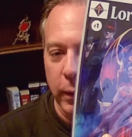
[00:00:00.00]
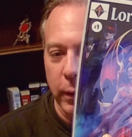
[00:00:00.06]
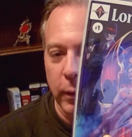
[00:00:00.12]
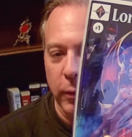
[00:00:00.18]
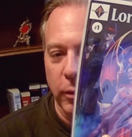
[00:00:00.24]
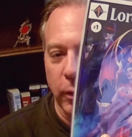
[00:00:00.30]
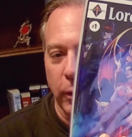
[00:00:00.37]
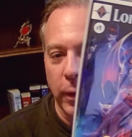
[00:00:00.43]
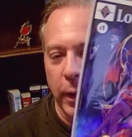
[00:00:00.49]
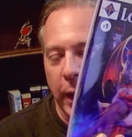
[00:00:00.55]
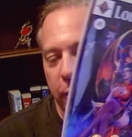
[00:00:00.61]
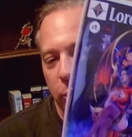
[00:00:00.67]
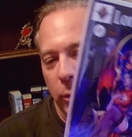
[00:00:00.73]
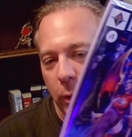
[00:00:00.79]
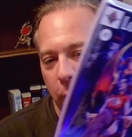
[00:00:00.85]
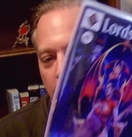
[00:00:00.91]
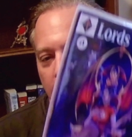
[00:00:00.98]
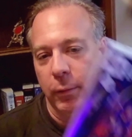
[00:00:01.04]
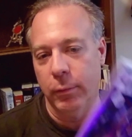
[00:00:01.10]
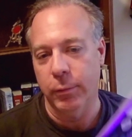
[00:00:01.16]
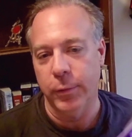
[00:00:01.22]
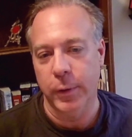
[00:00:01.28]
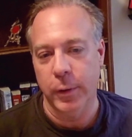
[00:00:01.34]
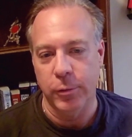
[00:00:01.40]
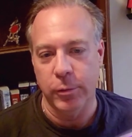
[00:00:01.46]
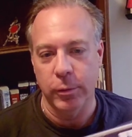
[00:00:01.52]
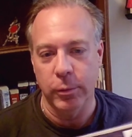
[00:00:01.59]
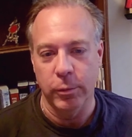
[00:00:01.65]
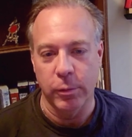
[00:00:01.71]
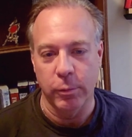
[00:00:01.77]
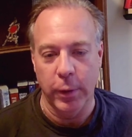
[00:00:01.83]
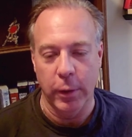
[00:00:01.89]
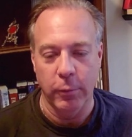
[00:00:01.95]
So the next one will have issues
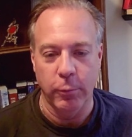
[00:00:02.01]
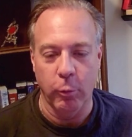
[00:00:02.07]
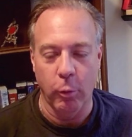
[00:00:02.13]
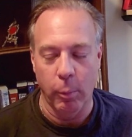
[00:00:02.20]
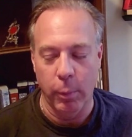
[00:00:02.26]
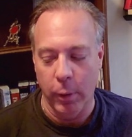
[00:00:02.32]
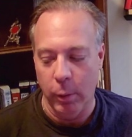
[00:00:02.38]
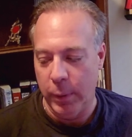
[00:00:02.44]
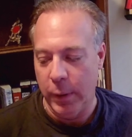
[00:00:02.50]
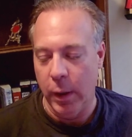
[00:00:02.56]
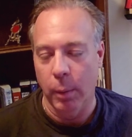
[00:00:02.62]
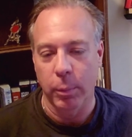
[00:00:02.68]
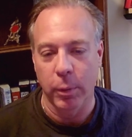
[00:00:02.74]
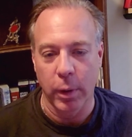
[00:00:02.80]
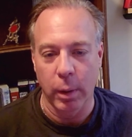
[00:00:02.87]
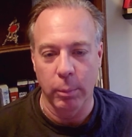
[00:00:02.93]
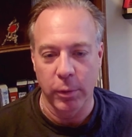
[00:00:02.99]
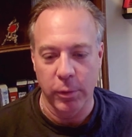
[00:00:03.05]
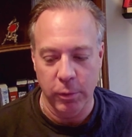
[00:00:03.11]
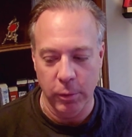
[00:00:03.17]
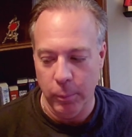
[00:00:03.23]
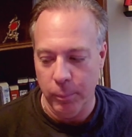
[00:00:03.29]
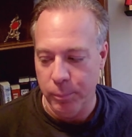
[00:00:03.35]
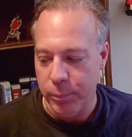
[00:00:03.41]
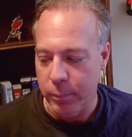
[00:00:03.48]
3 and 4, but it'll be number 2.